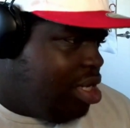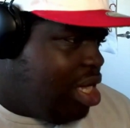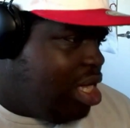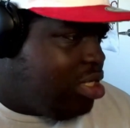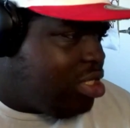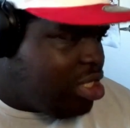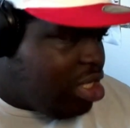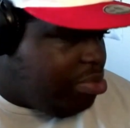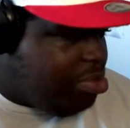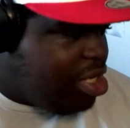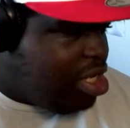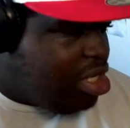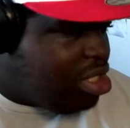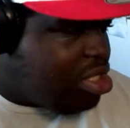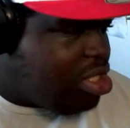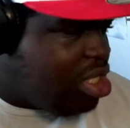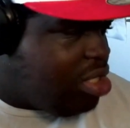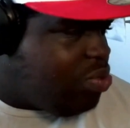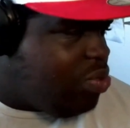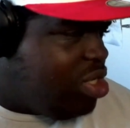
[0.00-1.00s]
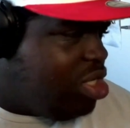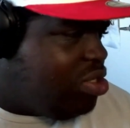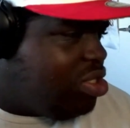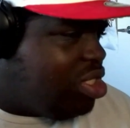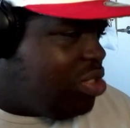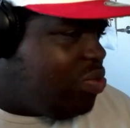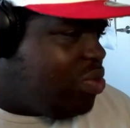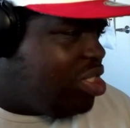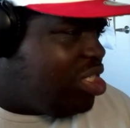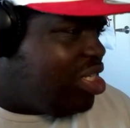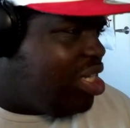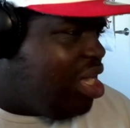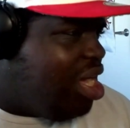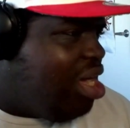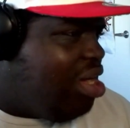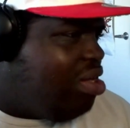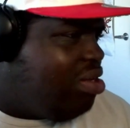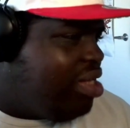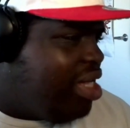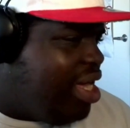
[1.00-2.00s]
And it's one of those things where it's like,
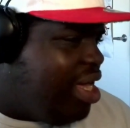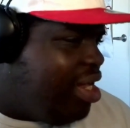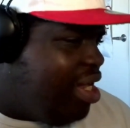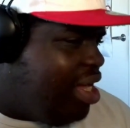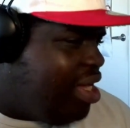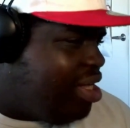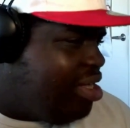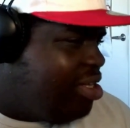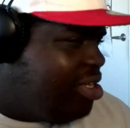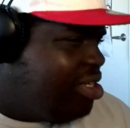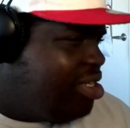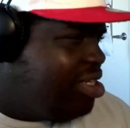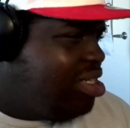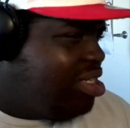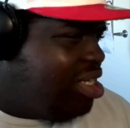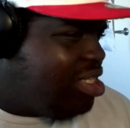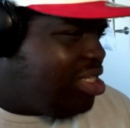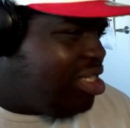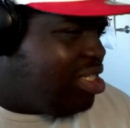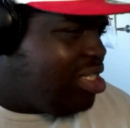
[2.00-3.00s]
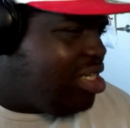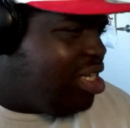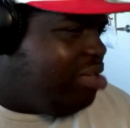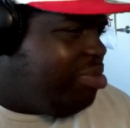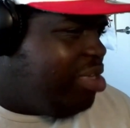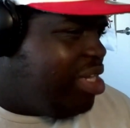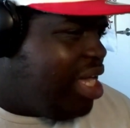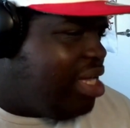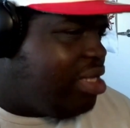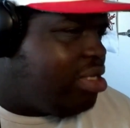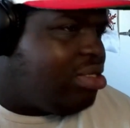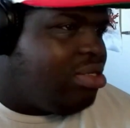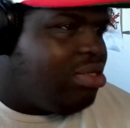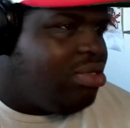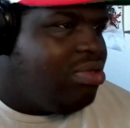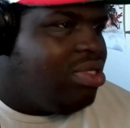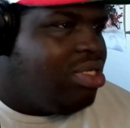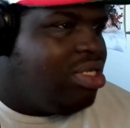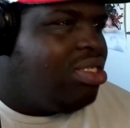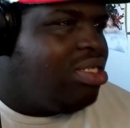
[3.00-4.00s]
oh yeah, like, it's gonna be nice.
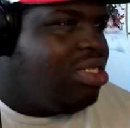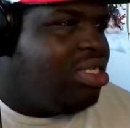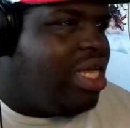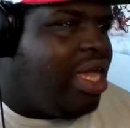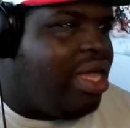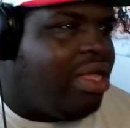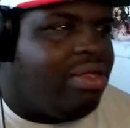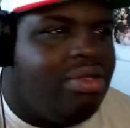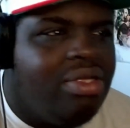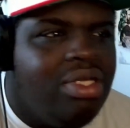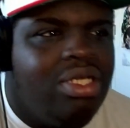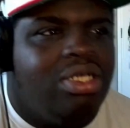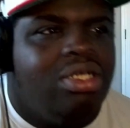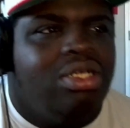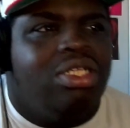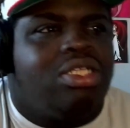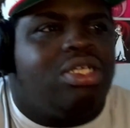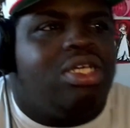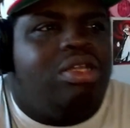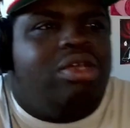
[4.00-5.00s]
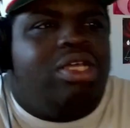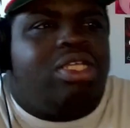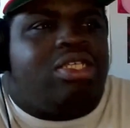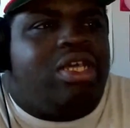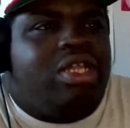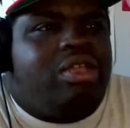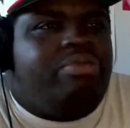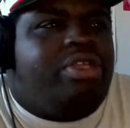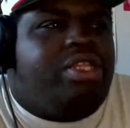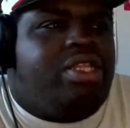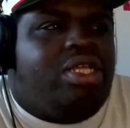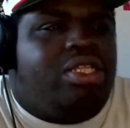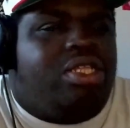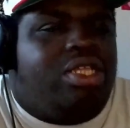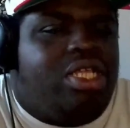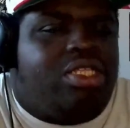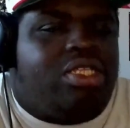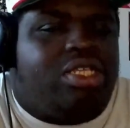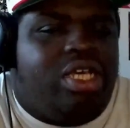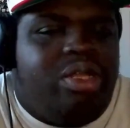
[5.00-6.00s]
Yeah, it's
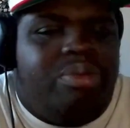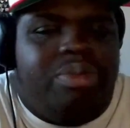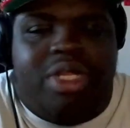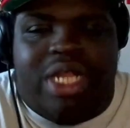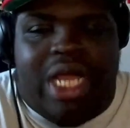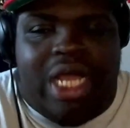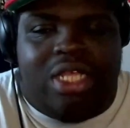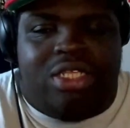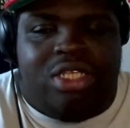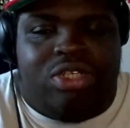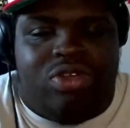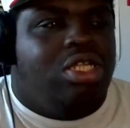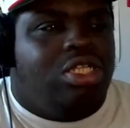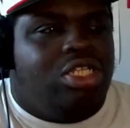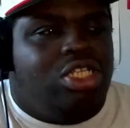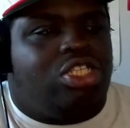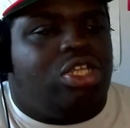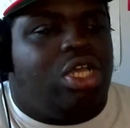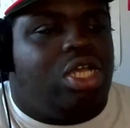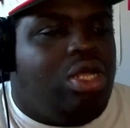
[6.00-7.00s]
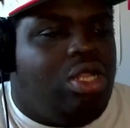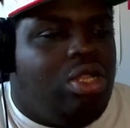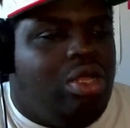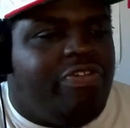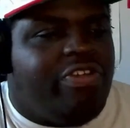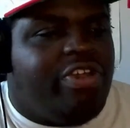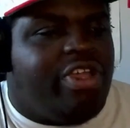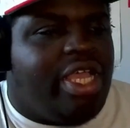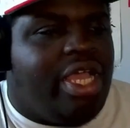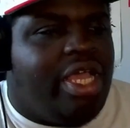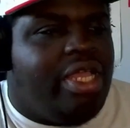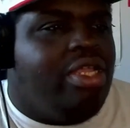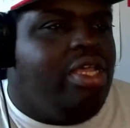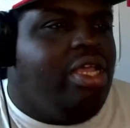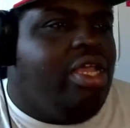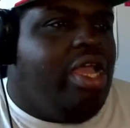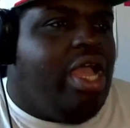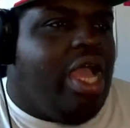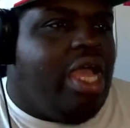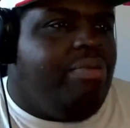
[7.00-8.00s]
gonna be nice to start all over again
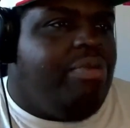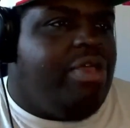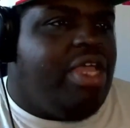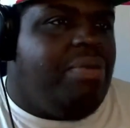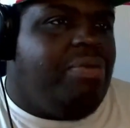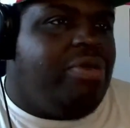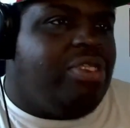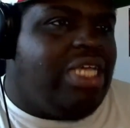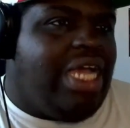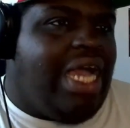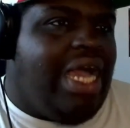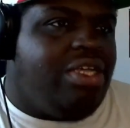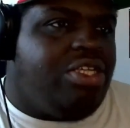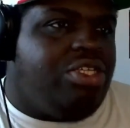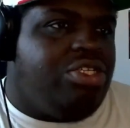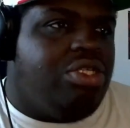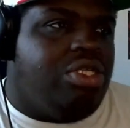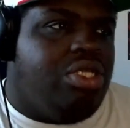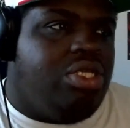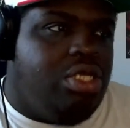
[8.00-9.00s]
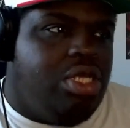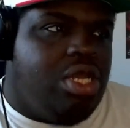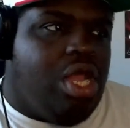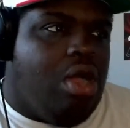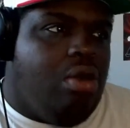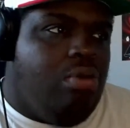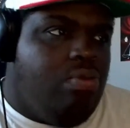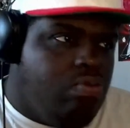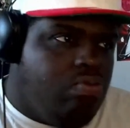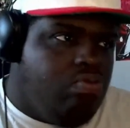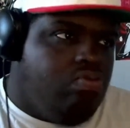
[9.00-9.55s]
and be able to actually, you know,